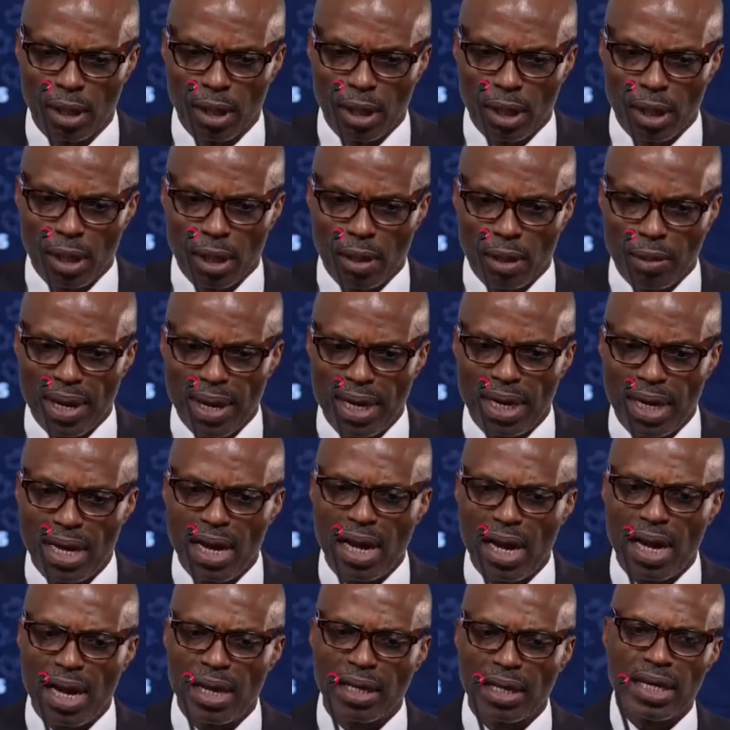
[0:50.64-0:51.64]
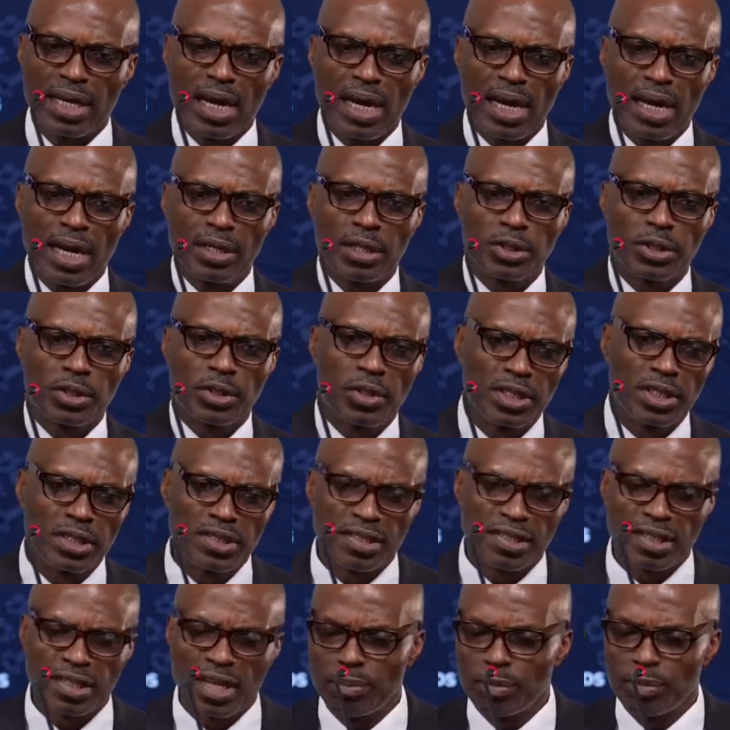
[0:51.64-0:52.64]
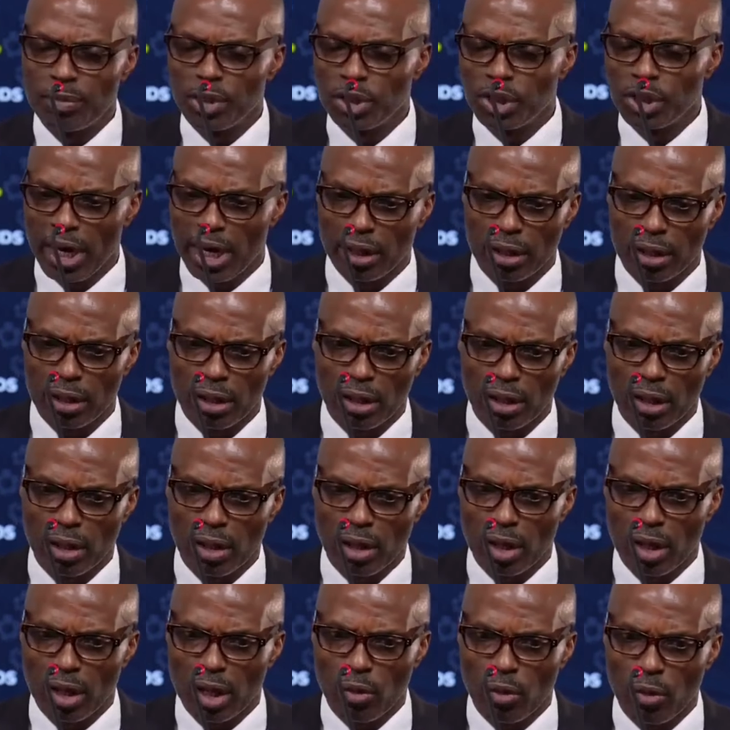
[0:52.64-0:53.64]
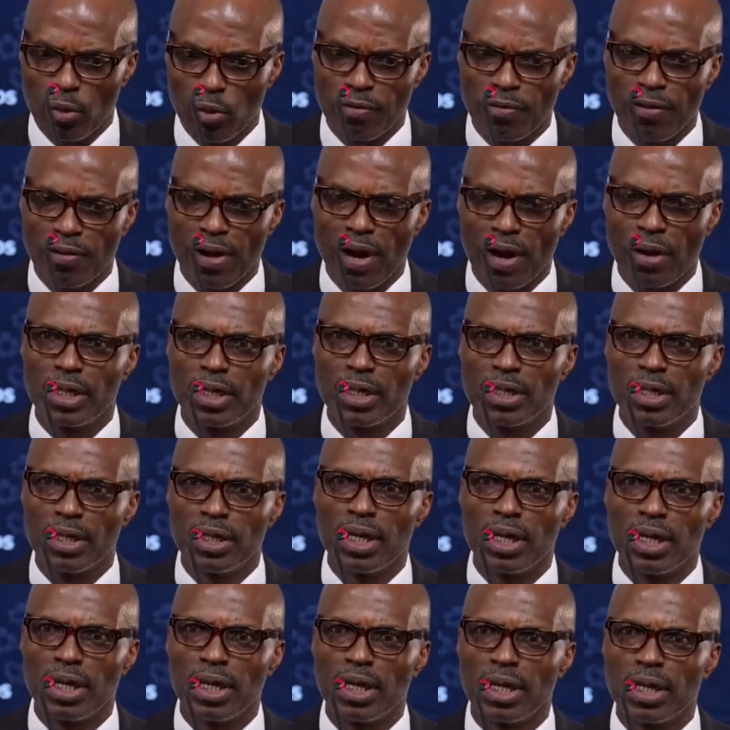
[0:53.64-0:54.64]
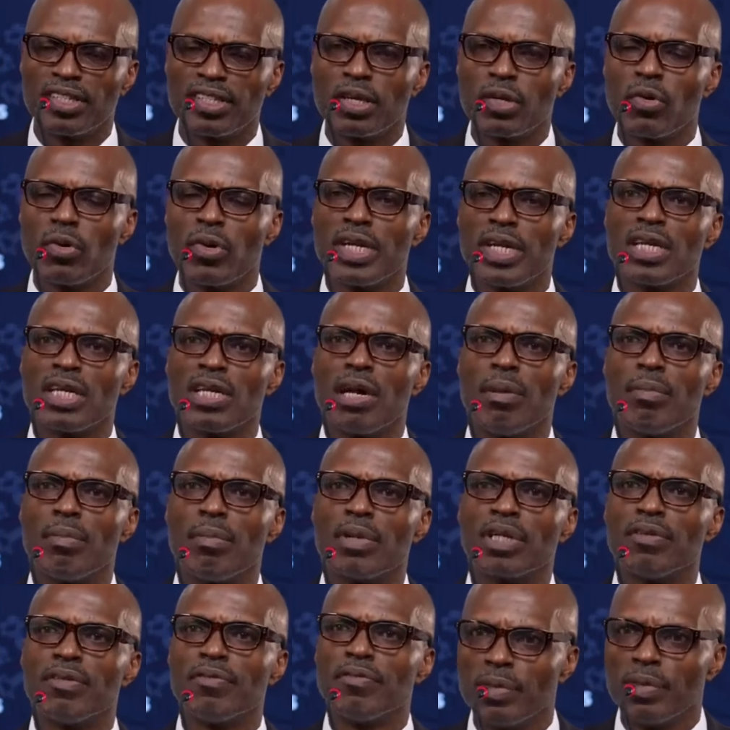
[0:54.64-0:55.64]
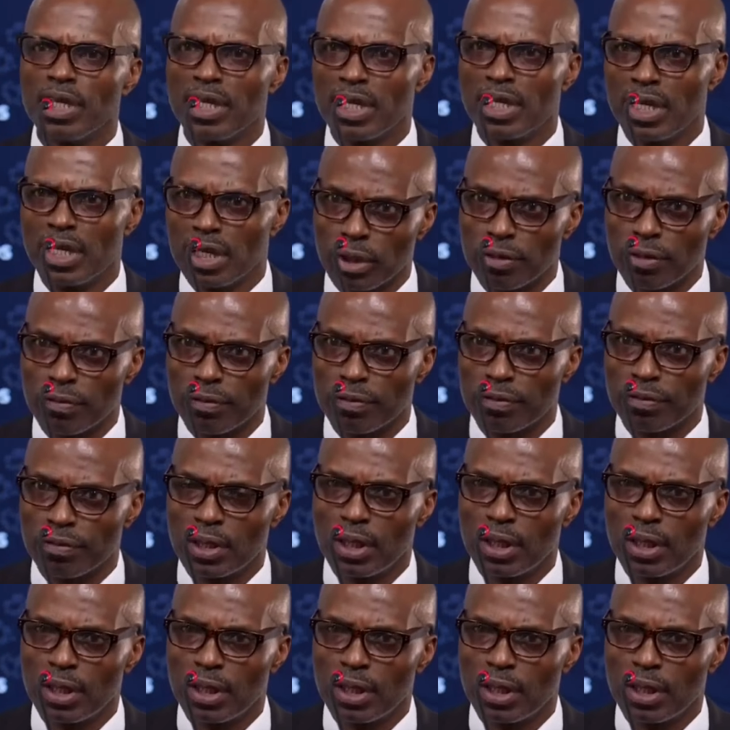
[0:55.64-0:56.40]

My colleague and I, Attorney Scott McChain, we founded the St. Croix Economic Development Initiative.